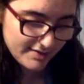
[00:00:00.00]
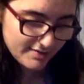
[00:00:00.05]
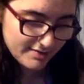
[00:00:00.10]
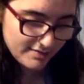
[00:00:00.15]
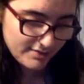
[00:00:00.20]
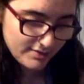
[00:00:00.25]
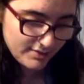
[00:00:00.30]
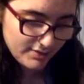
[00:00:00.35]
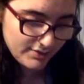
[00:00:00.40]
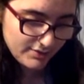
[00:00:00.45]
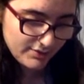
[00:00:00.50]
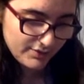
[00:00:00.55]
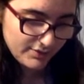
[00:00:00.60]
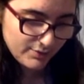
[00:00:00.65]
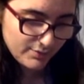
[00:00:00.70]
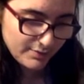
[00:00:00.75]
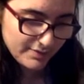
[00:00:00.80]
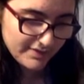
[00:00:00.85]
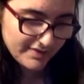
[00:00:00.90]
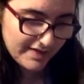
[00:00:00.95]
to is a
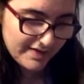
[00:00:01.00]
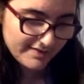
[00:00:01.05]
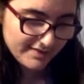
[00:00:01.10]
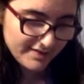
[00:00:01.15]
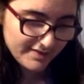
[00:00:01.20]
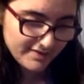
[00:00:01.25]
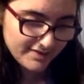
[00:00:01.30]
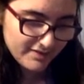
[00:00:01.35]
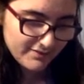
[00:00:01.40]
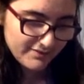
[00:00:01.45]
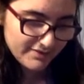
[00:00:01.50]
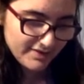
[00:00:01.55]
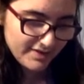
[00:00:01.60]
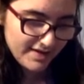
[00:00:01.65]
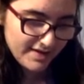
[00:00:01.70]
list of things